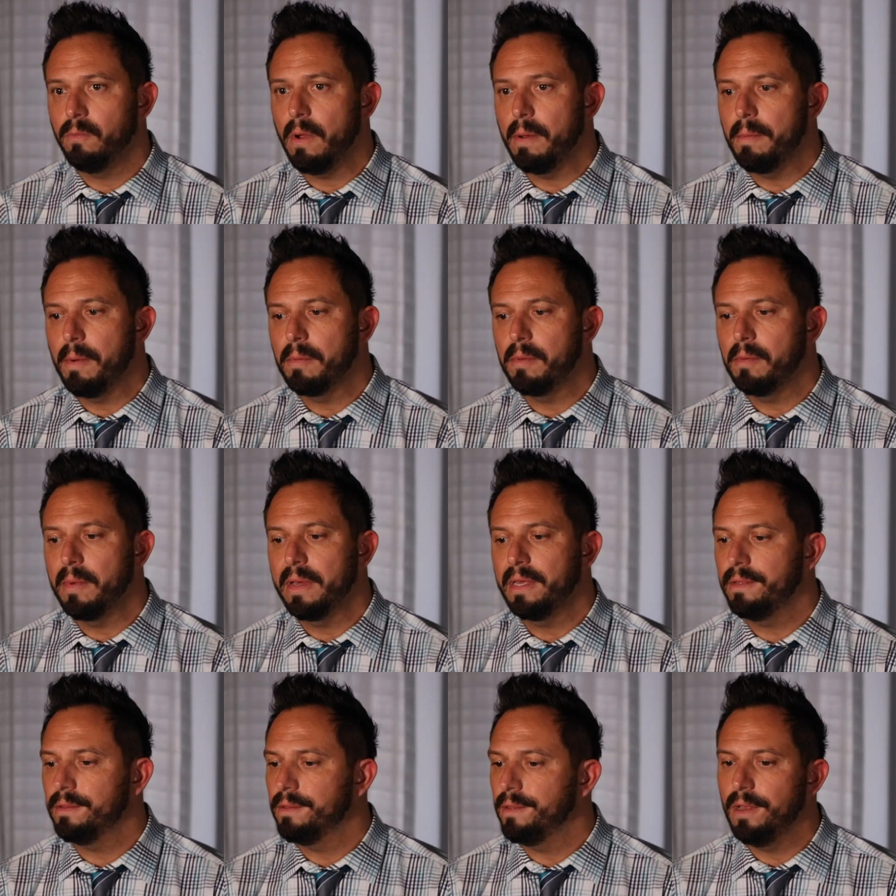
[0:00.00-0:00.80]
and the way we
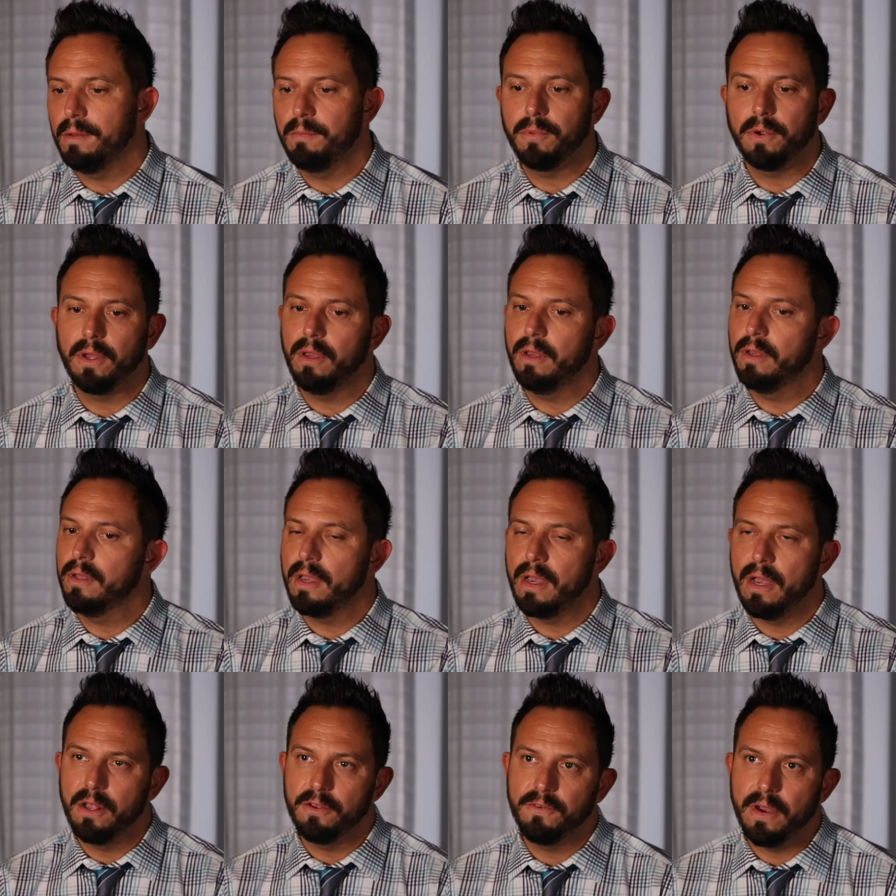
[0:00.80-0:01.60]
implement it and bringing in
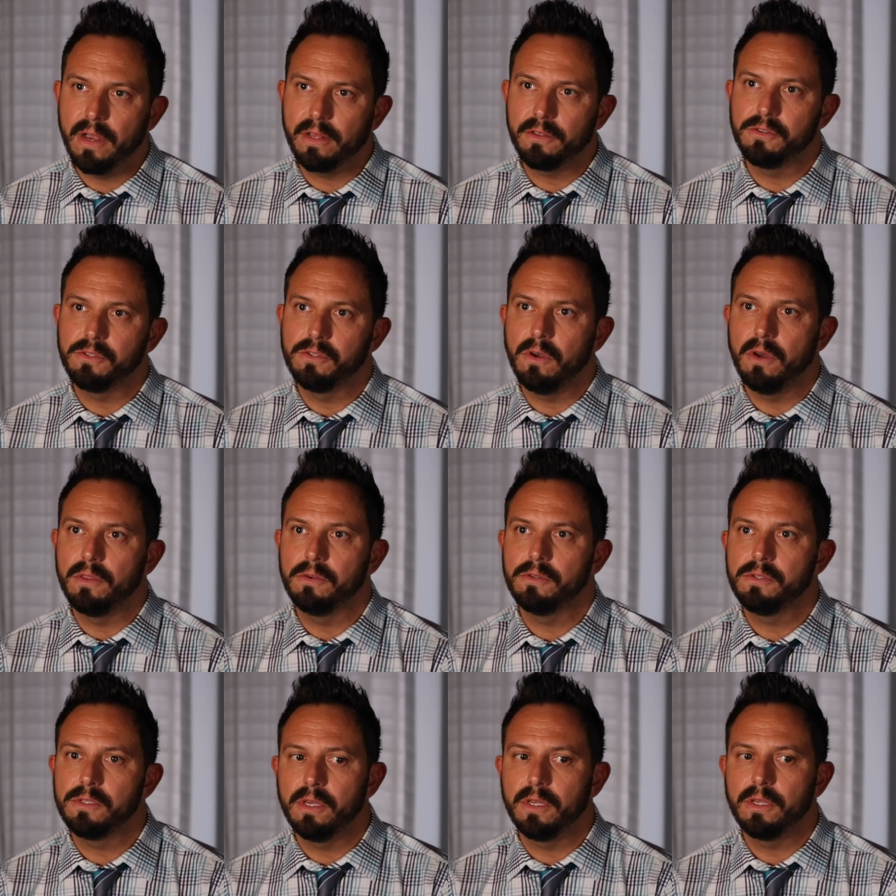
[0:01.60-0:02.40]
contractors and all those